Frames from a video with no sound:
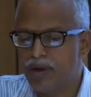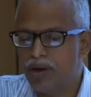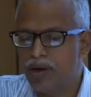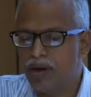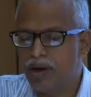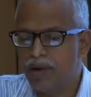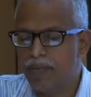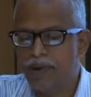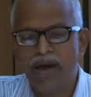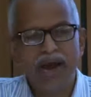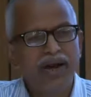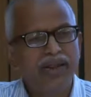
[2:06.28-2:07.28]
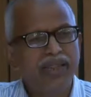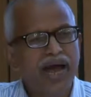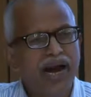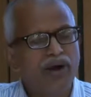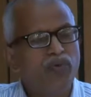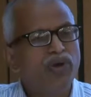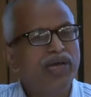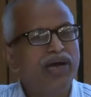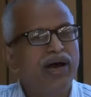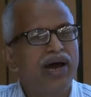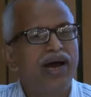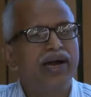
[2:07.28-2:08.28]
um, and that we
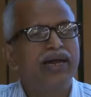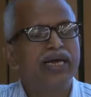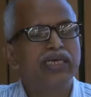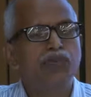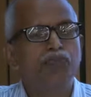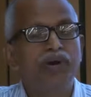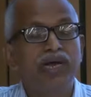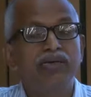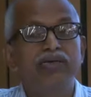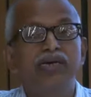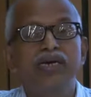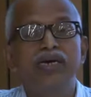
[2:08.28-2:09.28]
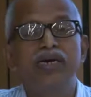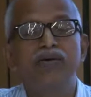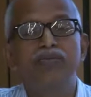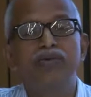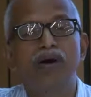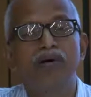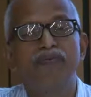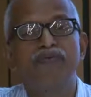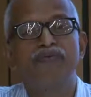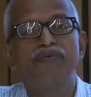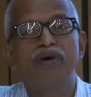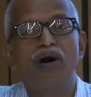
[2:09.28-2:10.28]
had expressed in terms of
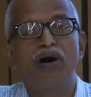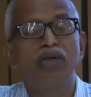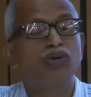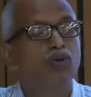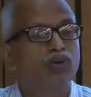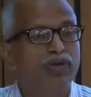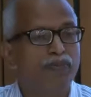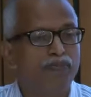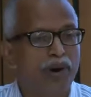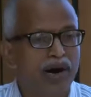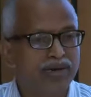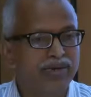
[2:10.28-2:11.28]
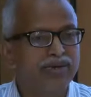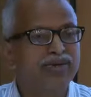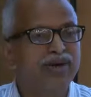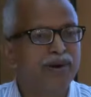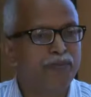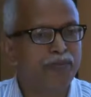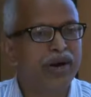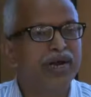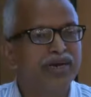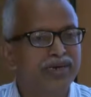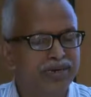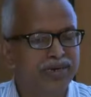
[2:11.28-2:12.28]
also the partial
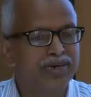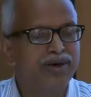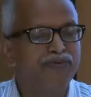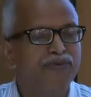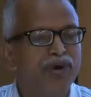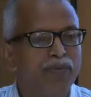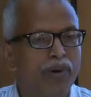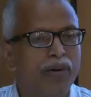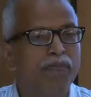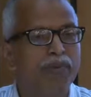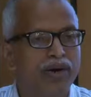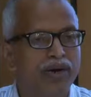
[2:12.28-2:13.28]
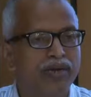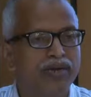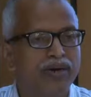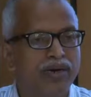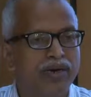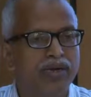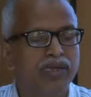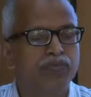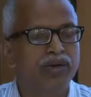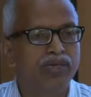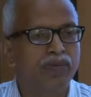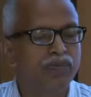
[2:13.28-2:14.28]
pressure. If you remember that
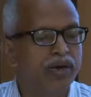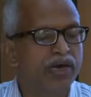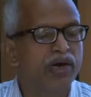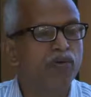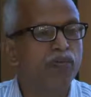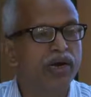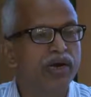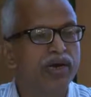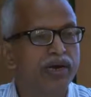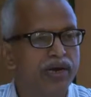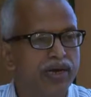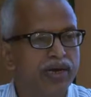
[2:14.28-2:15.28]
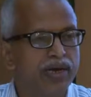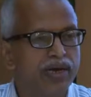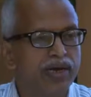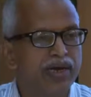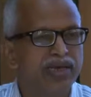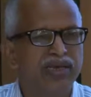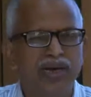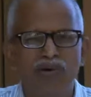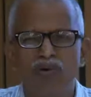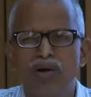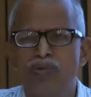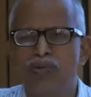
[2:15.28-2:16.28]
specific humidity is
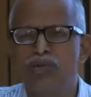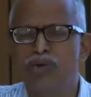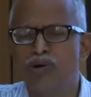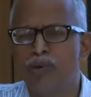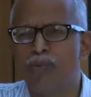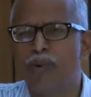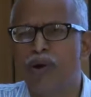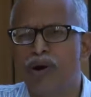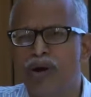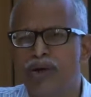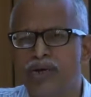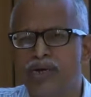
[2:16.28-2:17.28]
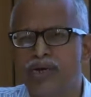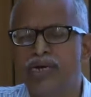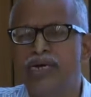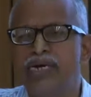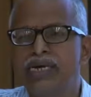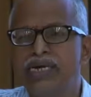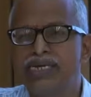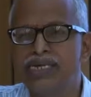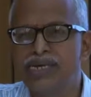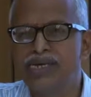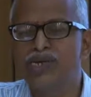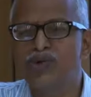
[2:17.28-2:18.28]
equal to 0
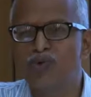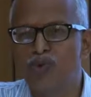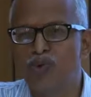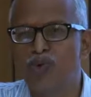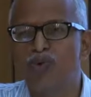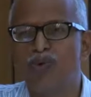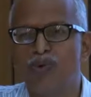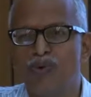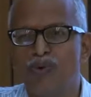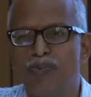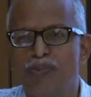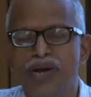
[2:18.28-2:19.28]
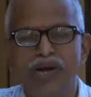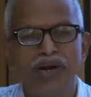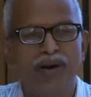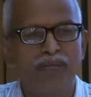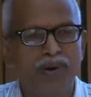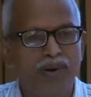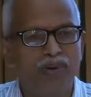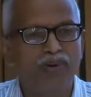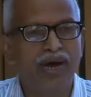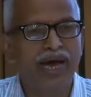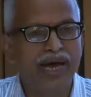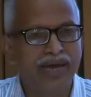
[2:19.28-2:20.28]
0.622
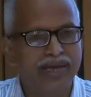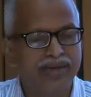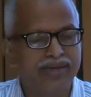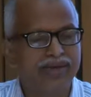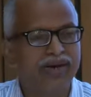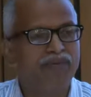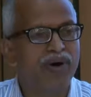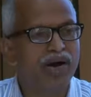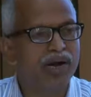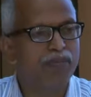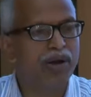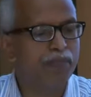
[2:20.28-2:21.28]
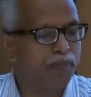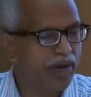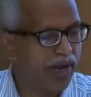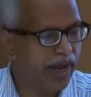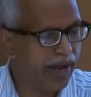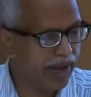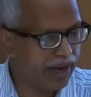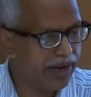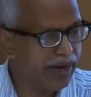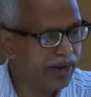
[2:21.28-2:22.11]
PWS divided by PA.